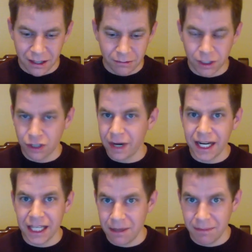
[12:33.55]

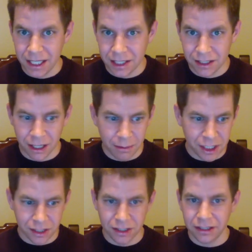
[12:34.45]
regretting it because your
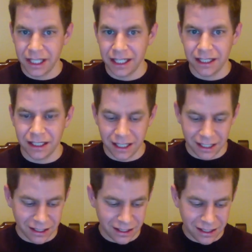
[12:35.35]
images look like
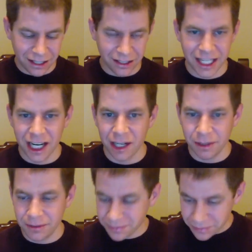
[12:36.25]
they look
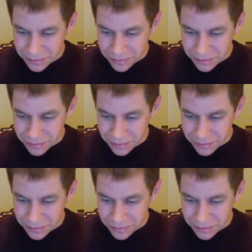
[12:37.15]
terrible.